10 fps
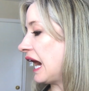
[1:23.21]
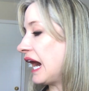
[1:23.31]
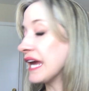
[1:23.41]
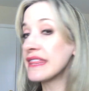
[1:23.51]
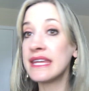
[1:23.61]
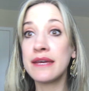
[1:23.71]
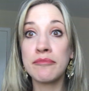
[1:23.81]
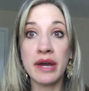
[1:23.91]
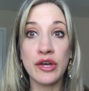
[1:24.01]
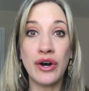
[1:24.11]
I think
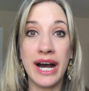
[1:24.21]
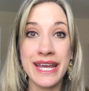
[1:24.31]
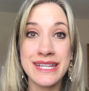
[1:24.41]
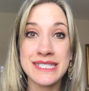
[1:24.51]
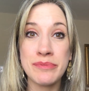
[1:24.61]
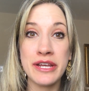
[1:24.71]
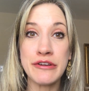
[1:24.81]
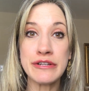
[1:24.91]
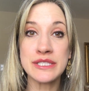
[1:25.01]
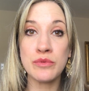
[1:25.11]
Michael Hyatt's
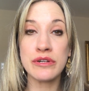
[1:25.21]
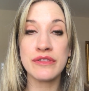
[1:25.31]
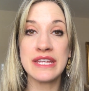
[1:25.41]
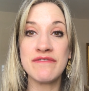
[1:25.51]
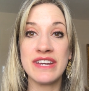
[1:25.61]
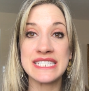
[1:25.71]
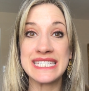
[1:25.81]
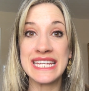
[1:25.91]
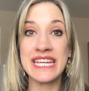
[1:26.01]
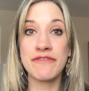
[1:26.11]
planner is worth
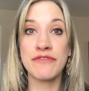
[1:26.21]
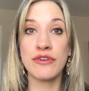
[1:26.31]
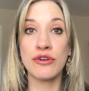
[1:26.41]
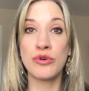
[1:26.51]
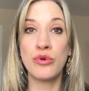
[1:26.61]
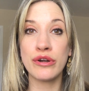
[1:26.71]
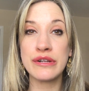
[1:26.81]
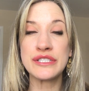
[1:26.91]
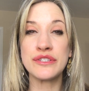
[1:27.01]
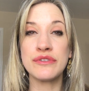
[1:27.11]
investing in for a
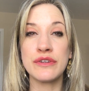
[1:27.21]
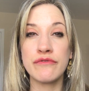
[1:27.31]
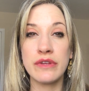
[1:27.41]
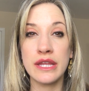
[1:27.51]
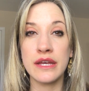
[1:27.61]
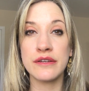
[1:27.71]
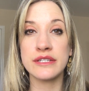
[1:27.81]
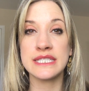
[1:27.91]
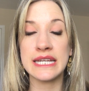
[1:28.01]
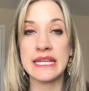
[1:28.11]
quarter so you can really
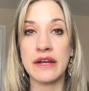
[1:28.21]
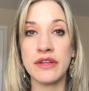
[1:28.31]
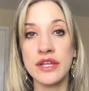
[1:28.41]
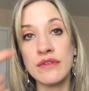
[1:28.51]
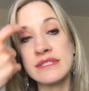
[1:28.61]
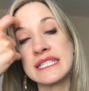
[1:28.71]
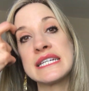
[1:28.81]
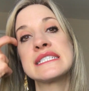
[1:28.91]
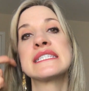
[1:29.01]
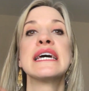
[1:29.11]
understand how to use
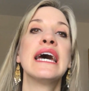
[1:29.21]
this.